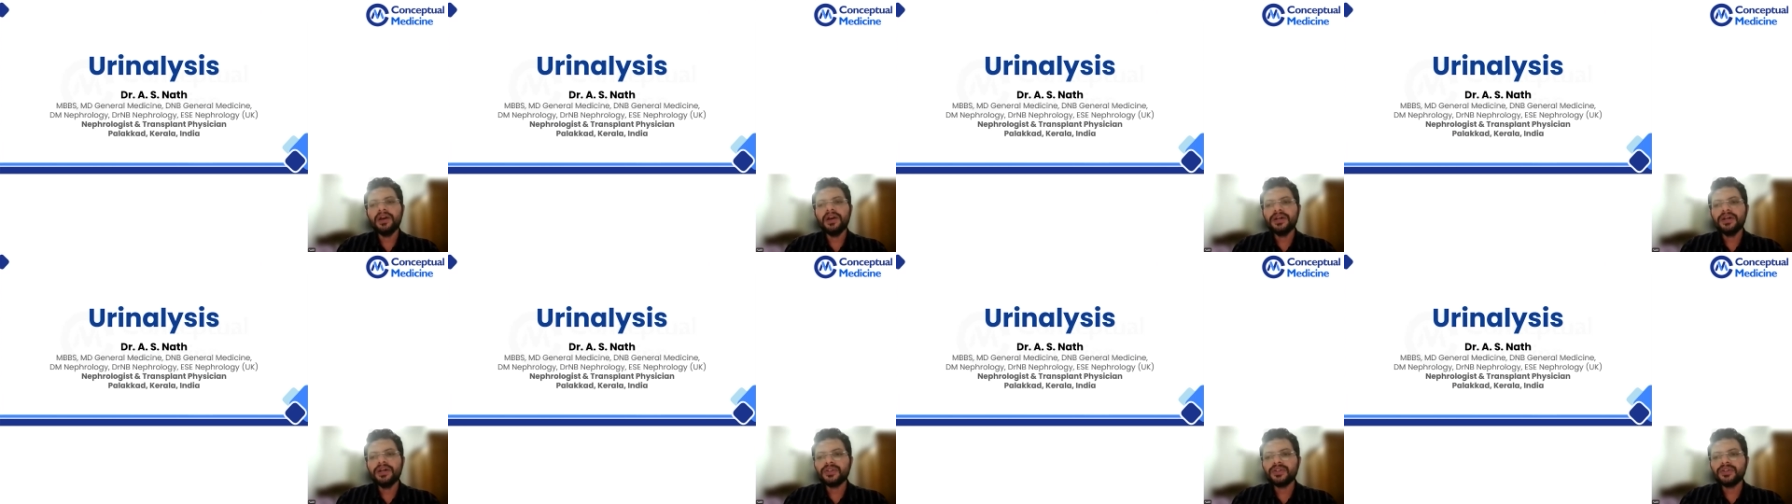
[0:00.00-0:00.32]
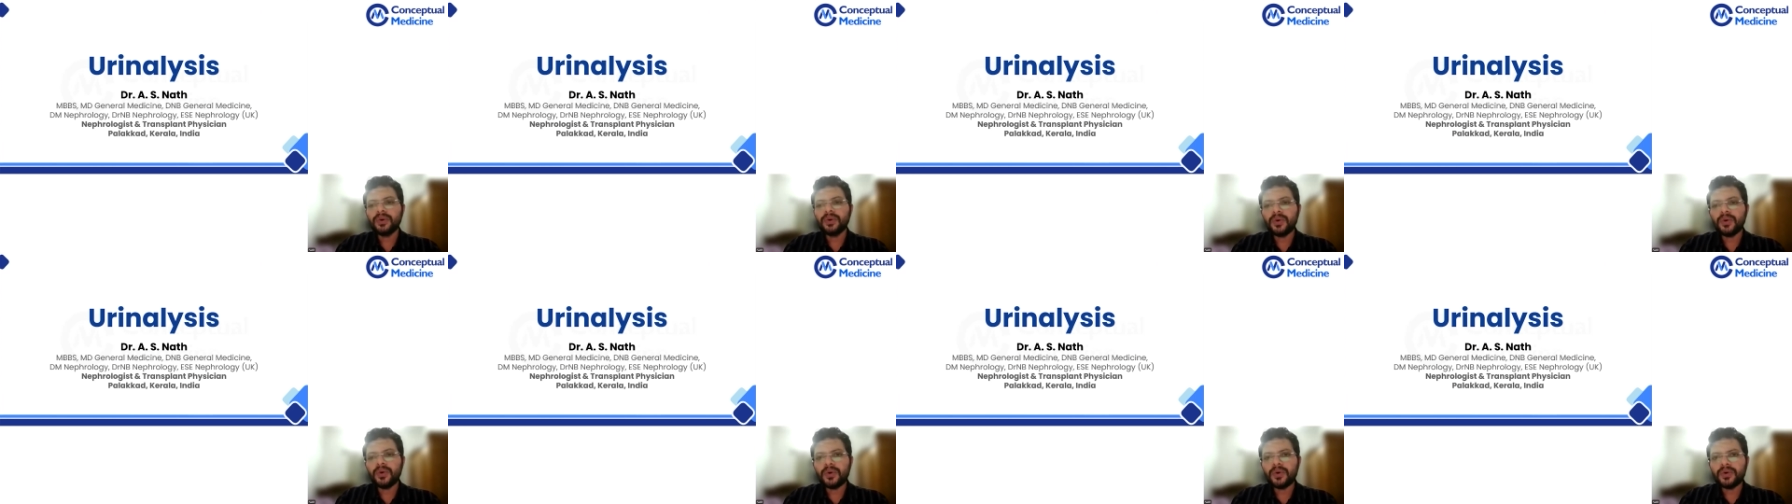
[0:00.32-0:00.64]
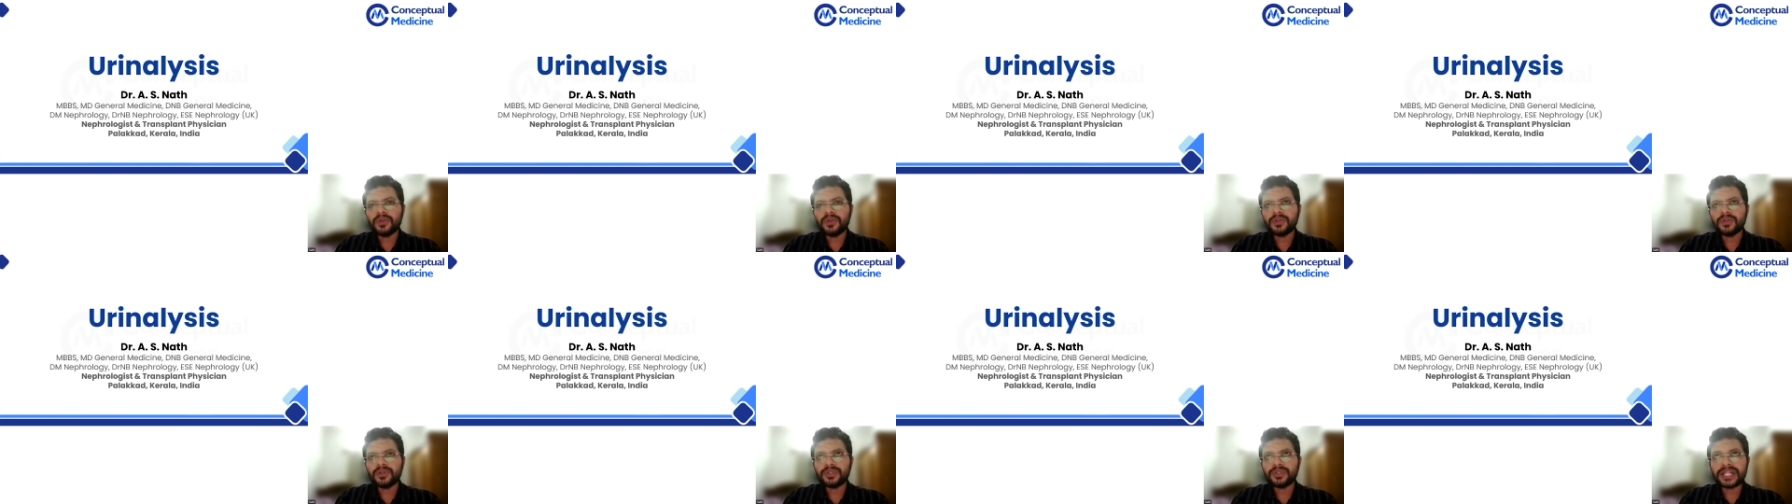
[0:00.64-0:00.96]

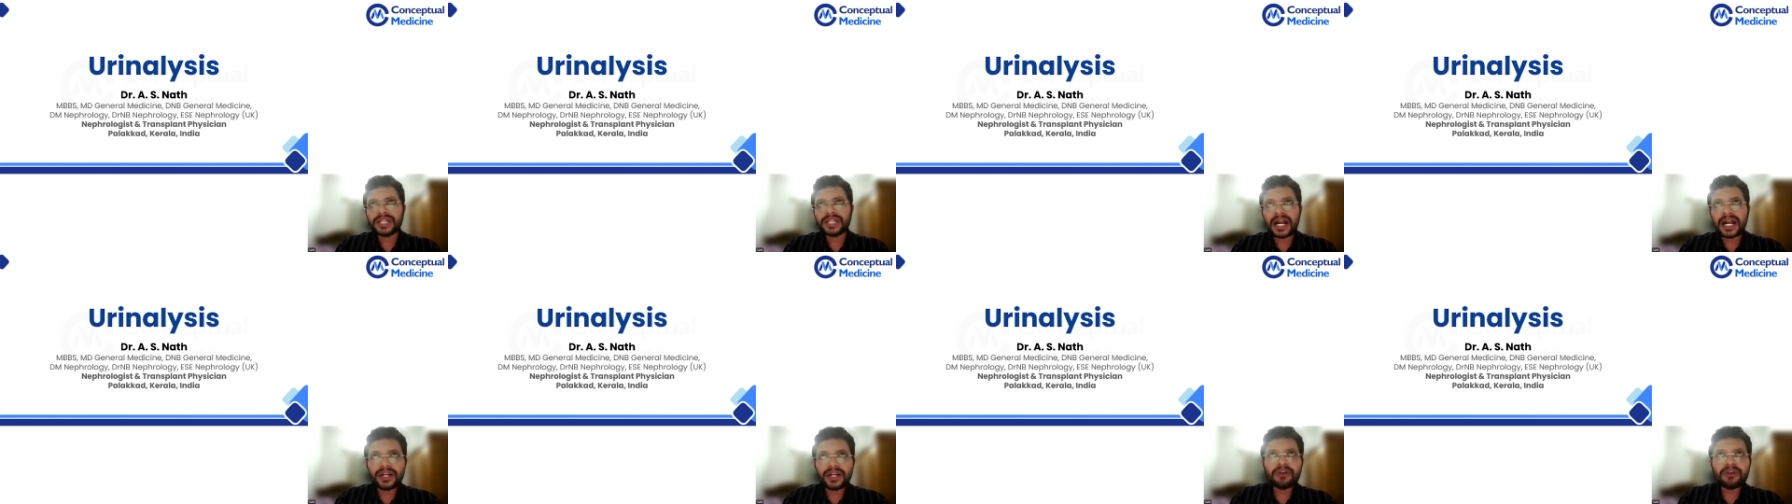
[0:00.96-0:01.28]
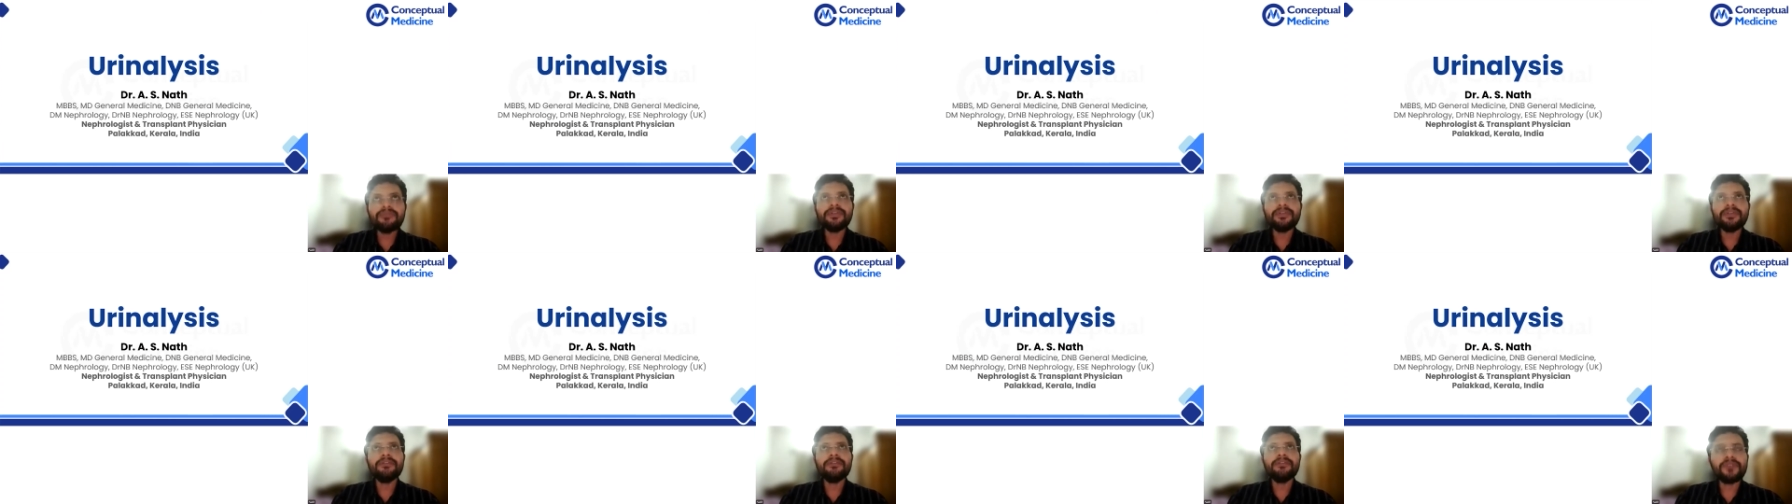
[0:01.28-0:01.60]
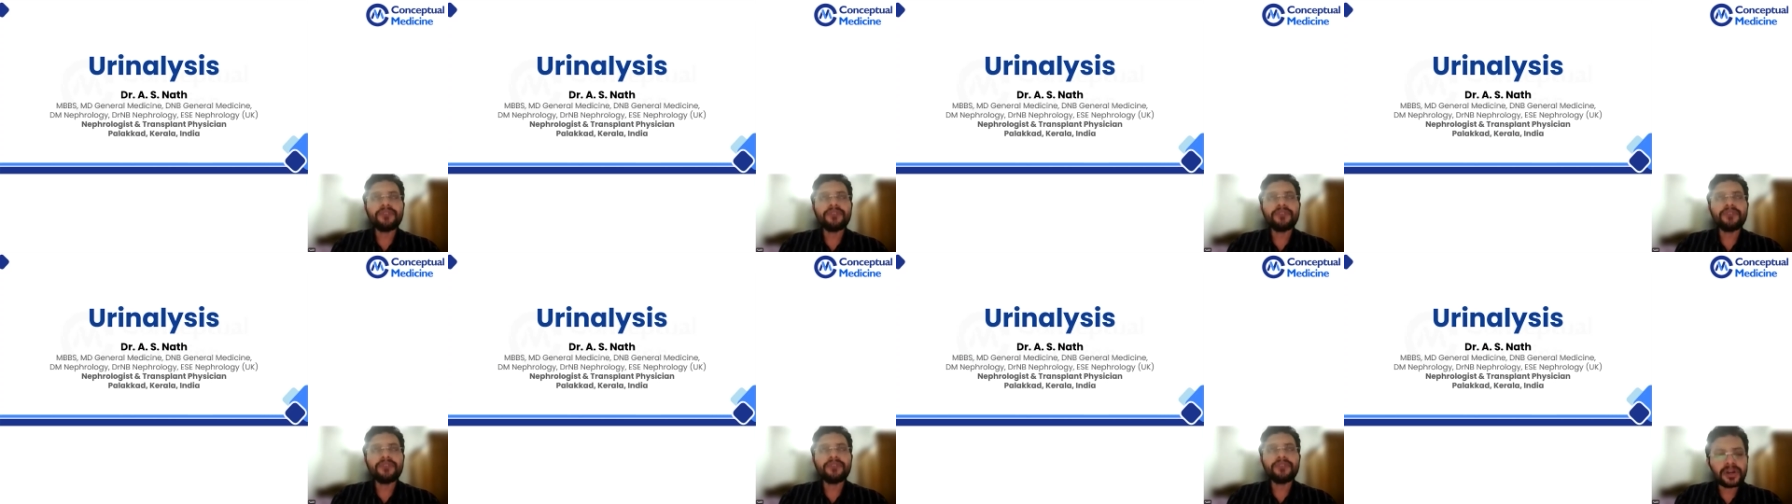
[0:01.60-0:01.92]
So to start off
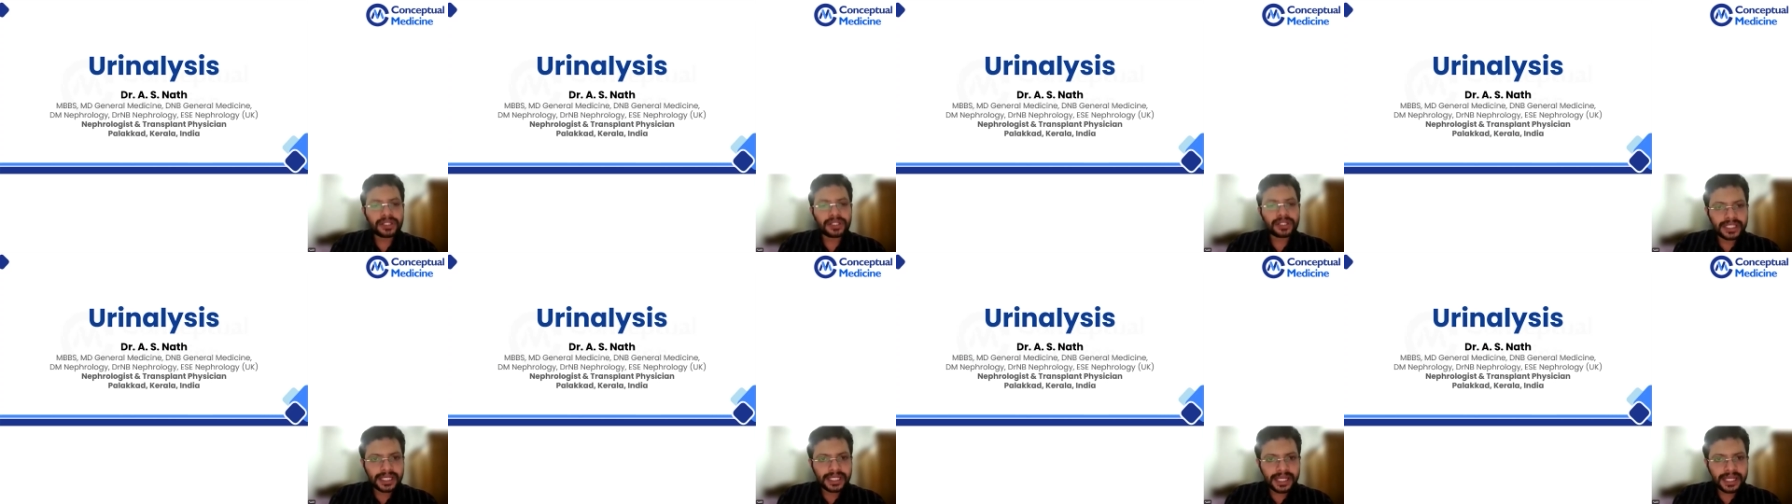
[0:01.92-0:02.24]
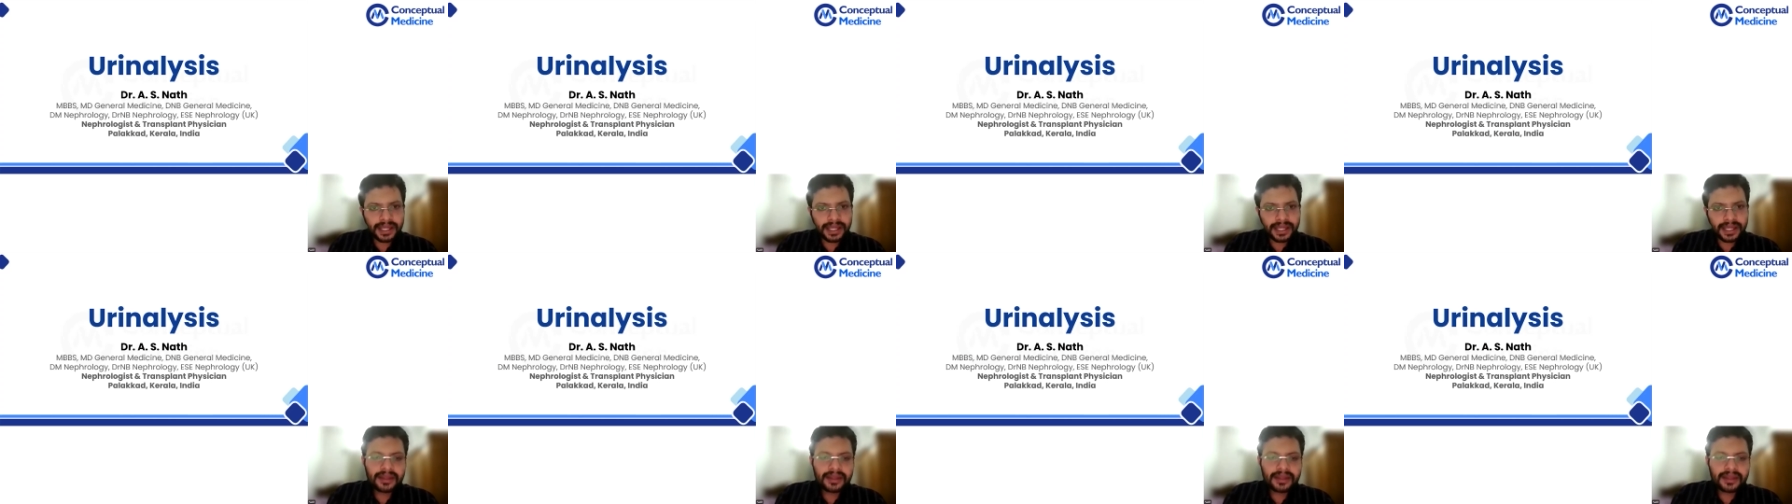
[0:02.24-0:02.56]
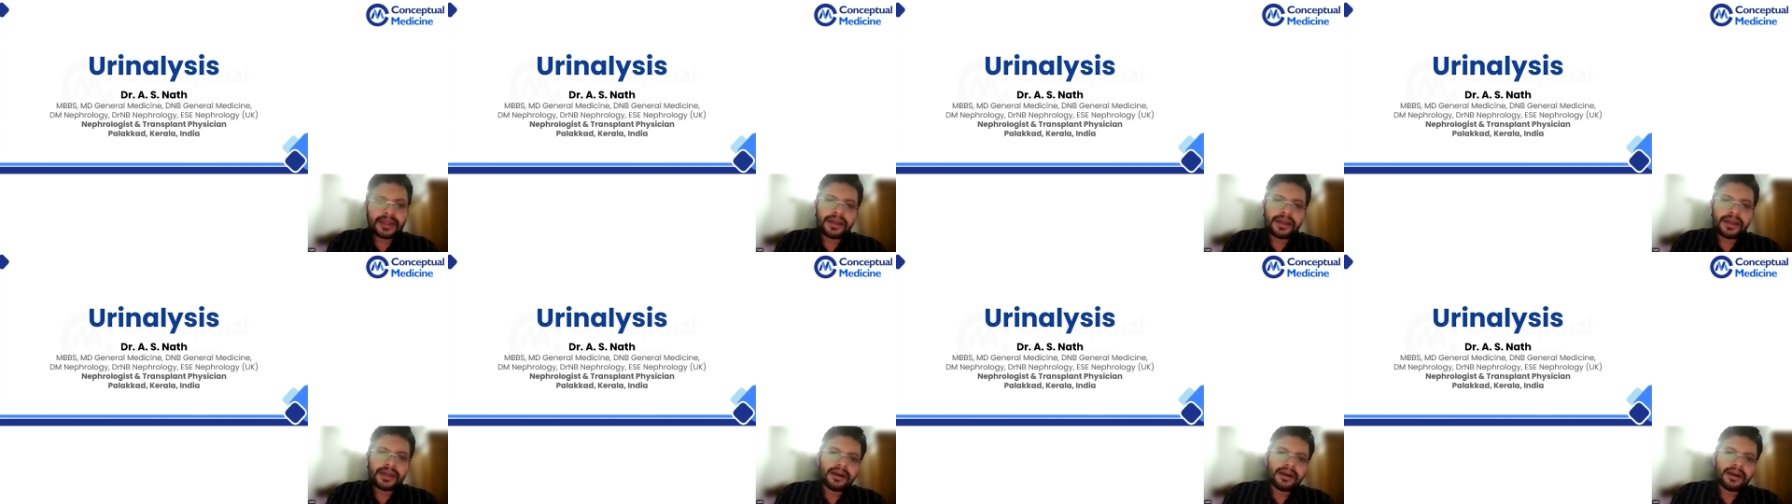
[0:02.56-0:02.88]
nephrology,
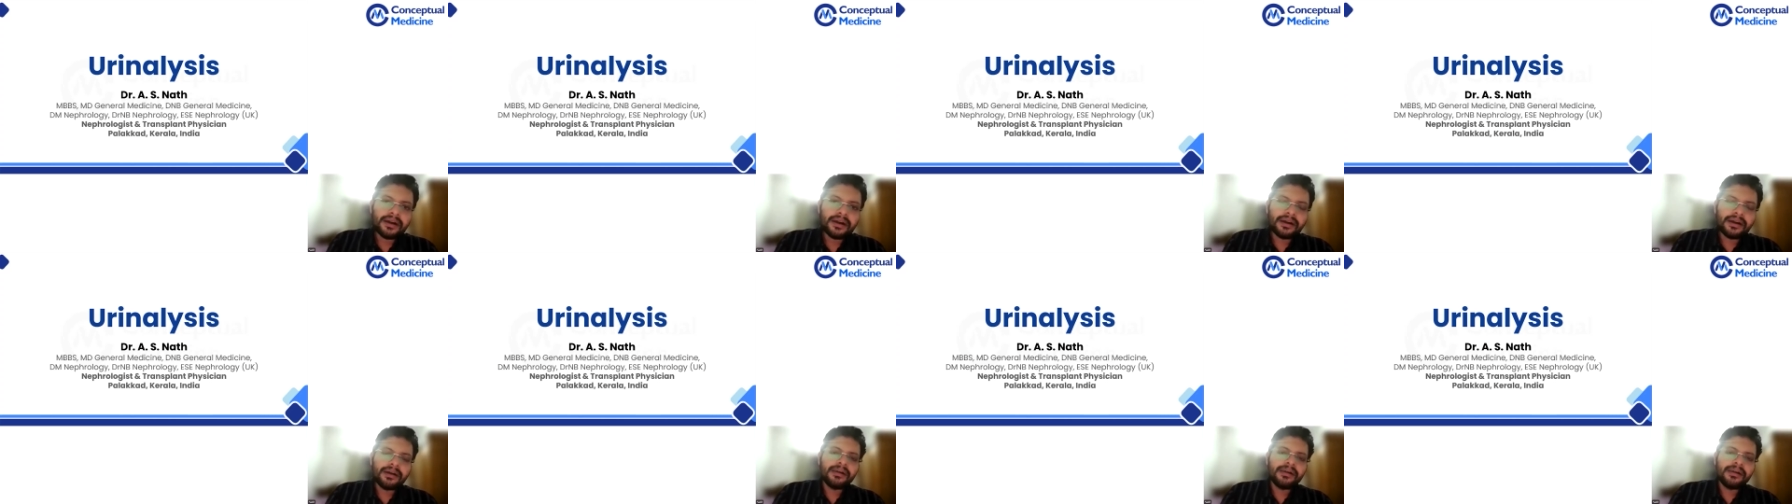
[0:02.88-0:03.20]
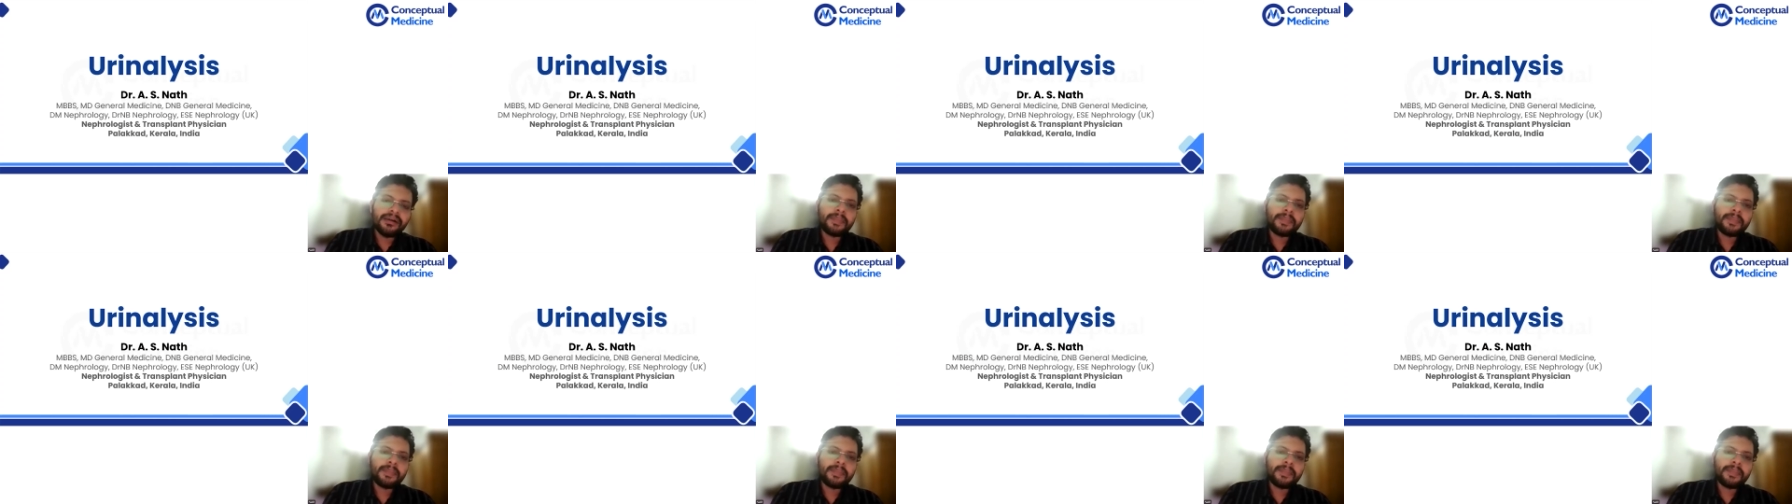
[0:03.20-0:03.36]
uh,